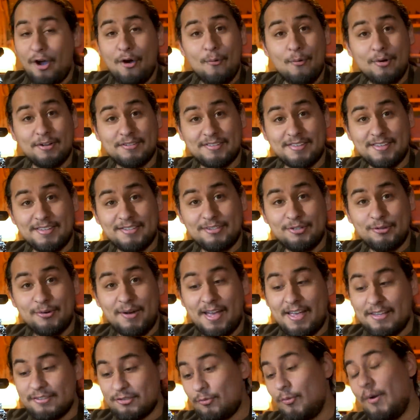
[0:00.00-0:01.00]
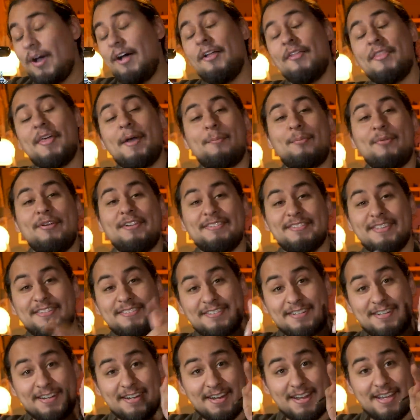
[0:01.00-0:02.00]
Oh, what's this you ask? Well, that brings us
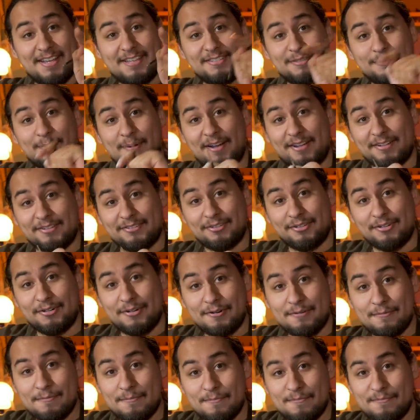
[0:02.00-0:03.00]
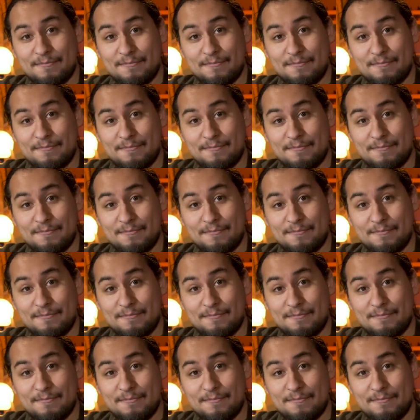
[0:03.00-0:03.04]
to today's sponsor.